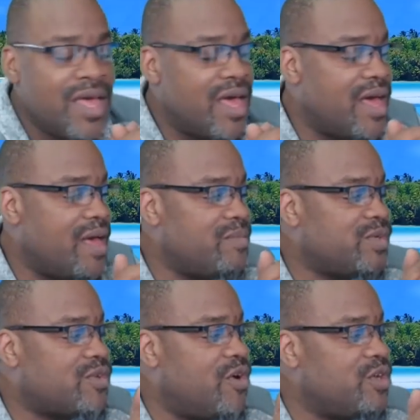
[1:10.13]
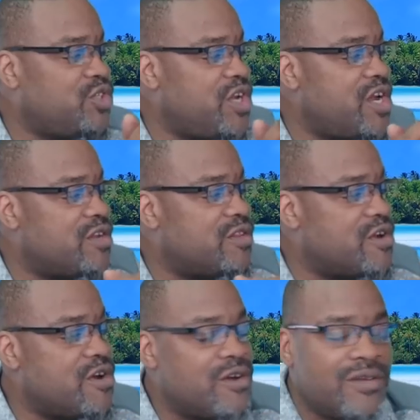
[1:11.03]
Um, as long as you're here to
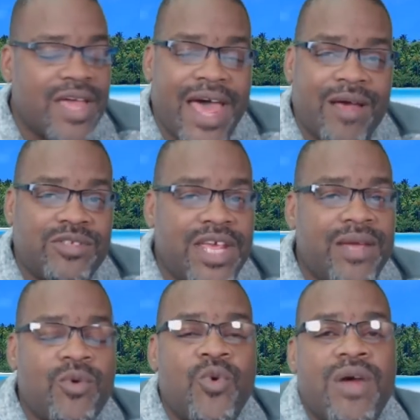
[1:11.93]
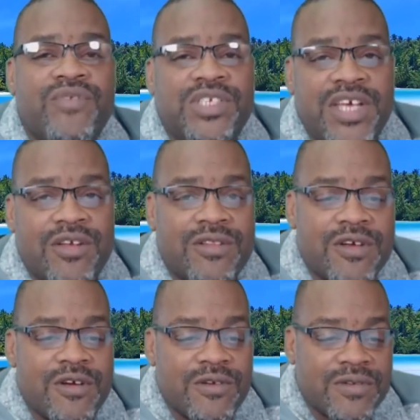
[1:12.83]
learn, I'll take whoever's here to
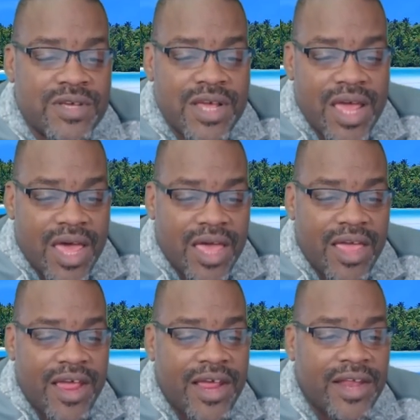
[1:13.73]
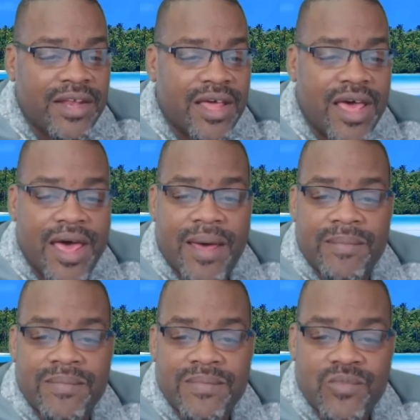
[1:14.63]
learn, and
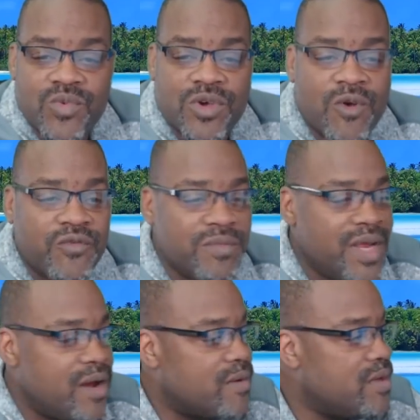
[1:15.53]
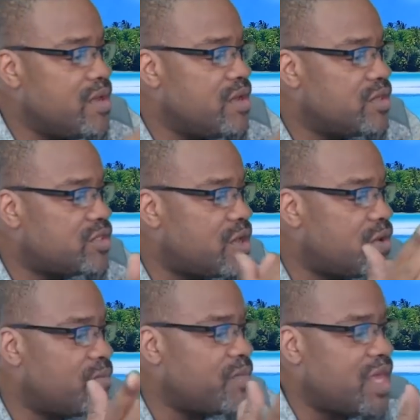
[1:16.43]
um, we'll go from there.
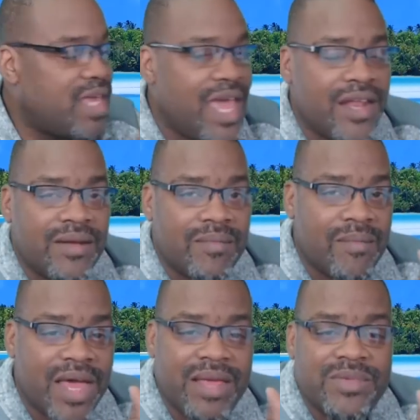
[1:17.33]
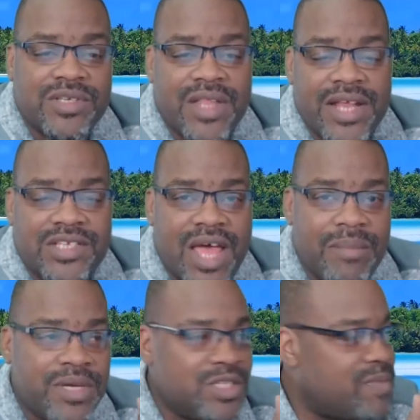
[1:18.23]
So, again, my name is Glenn
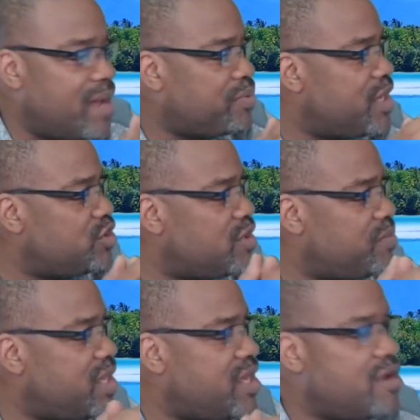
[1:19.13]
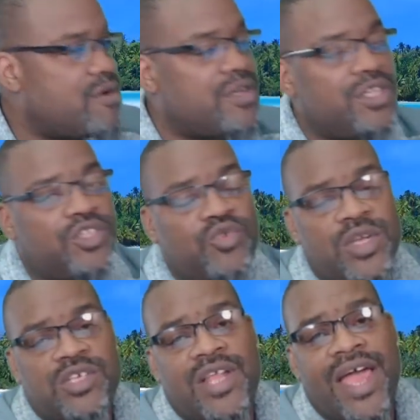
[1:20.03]
Tompkins. My pleasure to be here in these
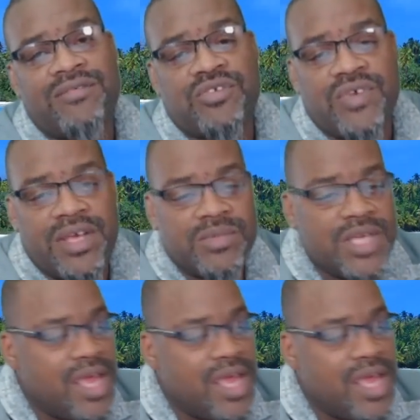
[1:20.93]
Twitch live streams.